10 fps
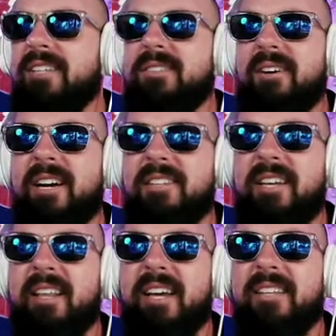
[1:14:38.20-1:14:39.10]
advice or
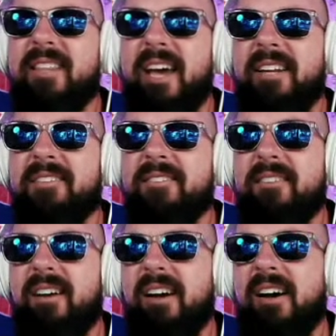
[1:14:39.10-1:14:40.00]
anything like
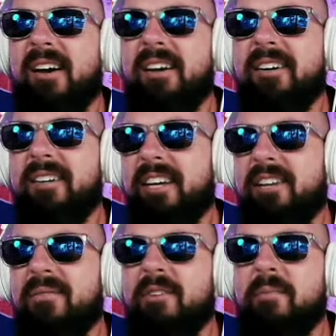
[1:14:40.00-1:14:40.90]
that
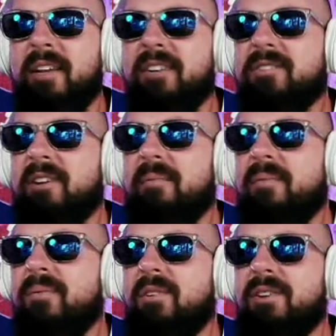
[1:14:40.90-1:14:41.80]
in the film
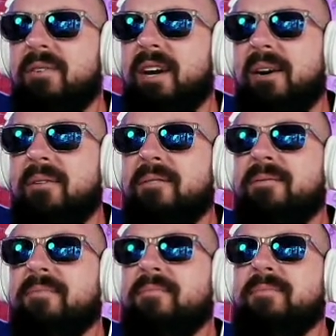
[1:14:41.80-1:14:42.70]
industry before you go?
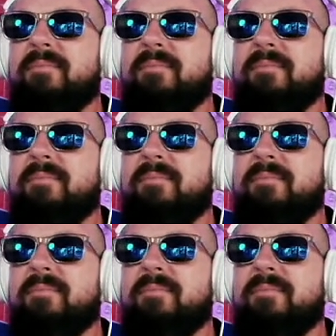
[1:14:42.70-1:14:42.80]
